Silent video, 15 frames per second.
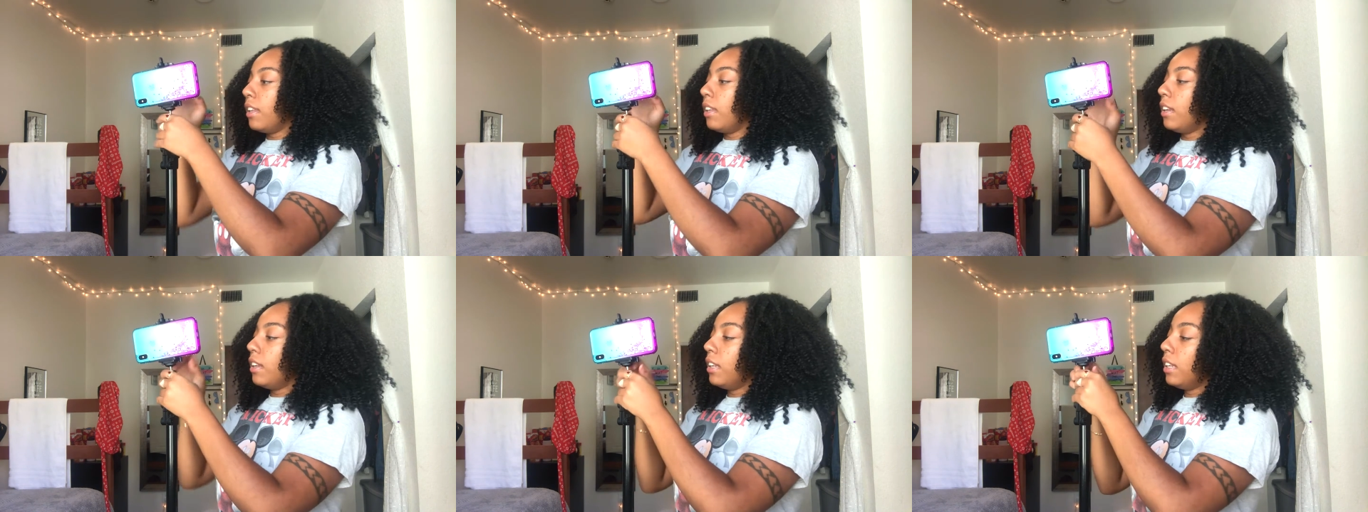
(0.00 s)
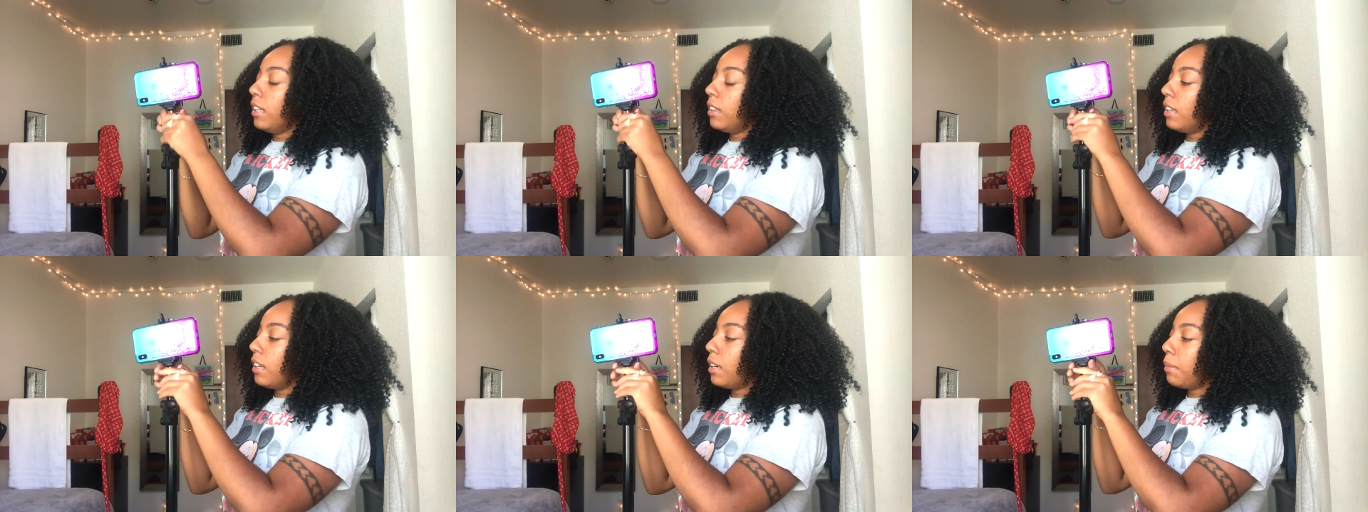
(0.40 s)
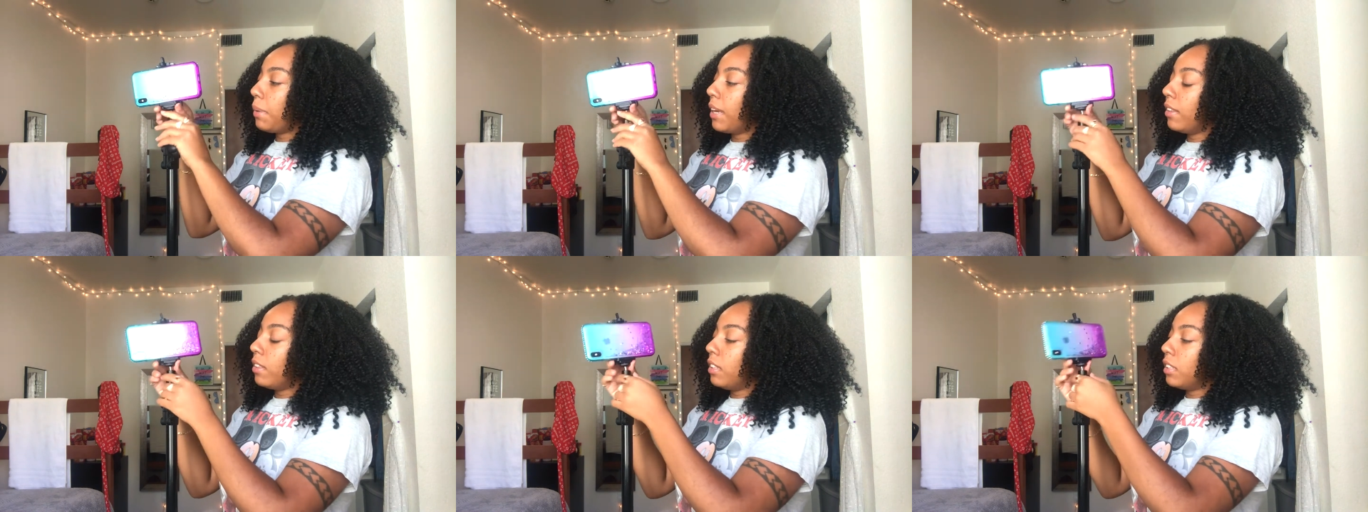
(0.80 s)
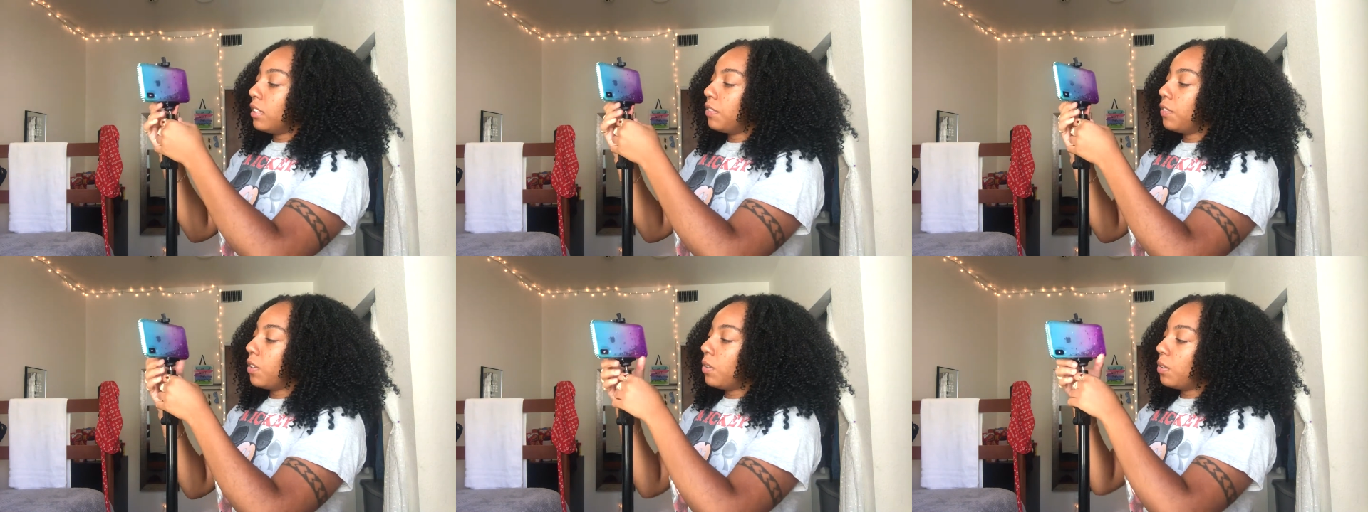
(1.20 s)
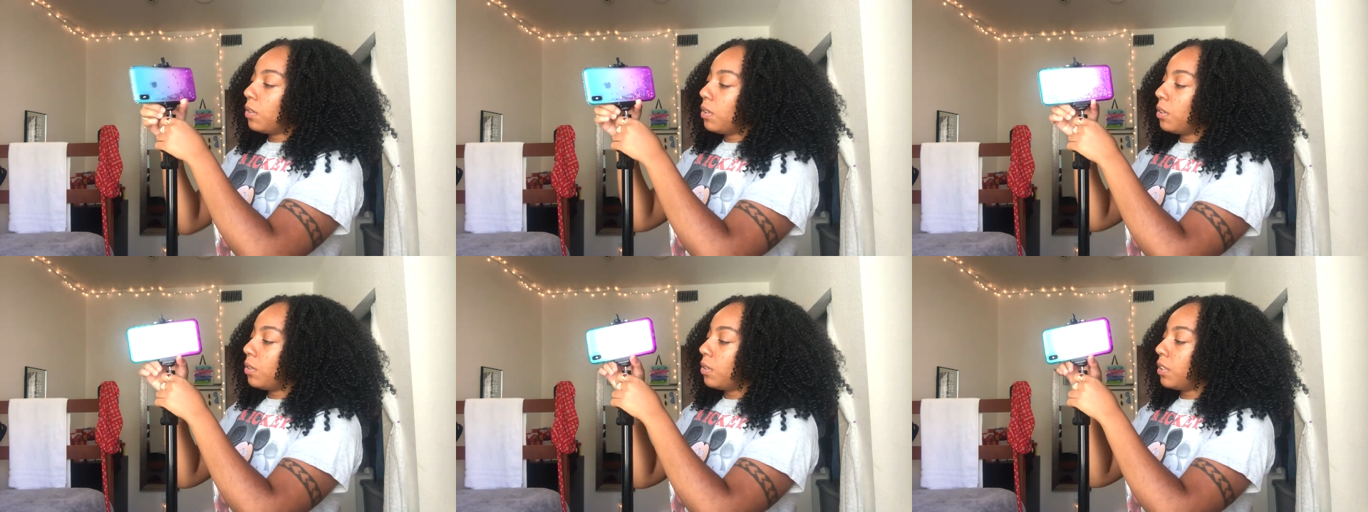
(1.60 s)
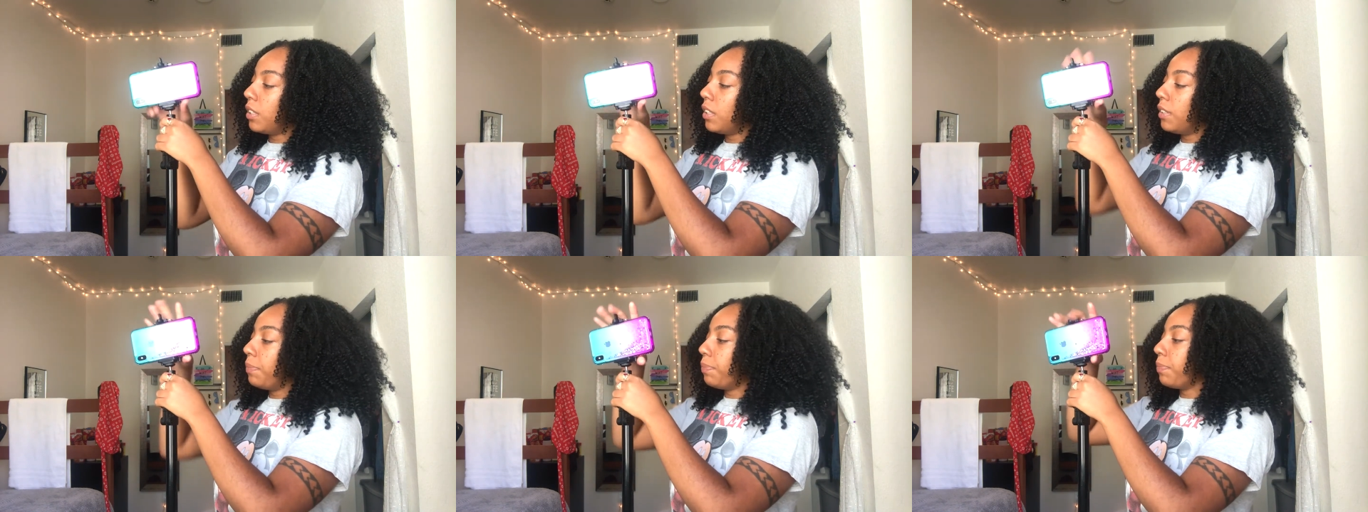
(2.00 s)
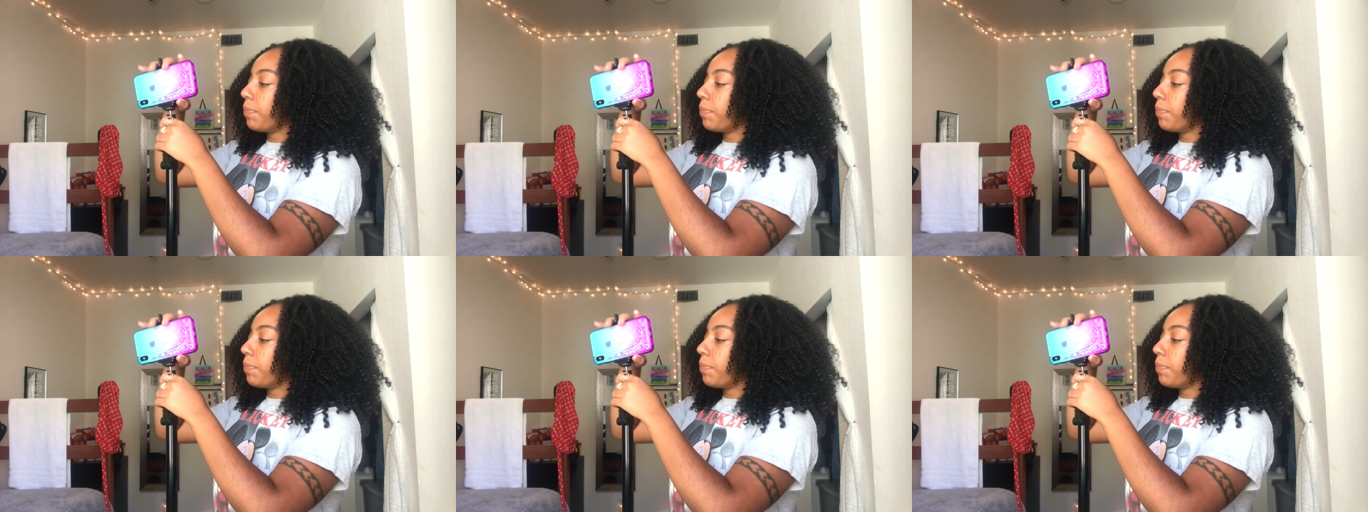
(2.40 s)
then the neat thing about this phone holder